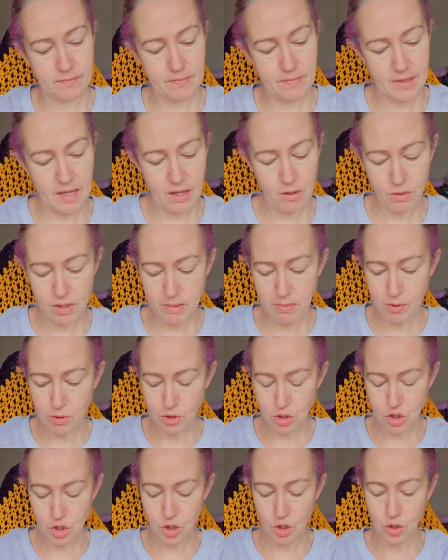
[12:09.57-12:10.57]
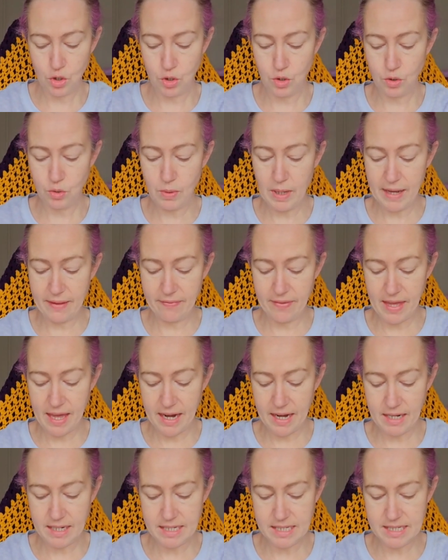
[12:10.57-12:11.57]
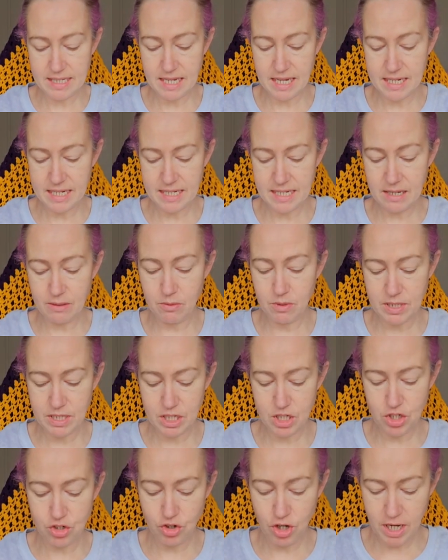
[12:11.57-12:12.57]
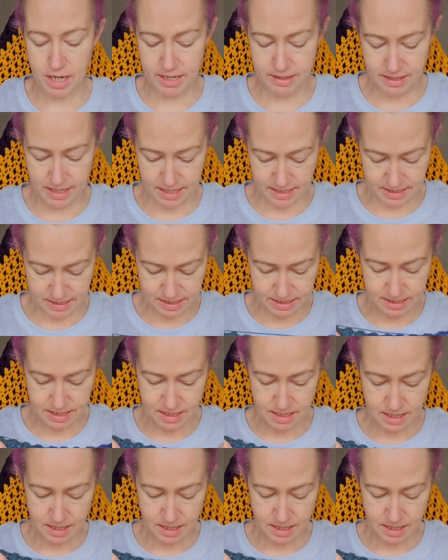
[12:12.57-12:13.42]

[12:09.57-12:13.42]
I only bought 2 and then I decided I wanted to try this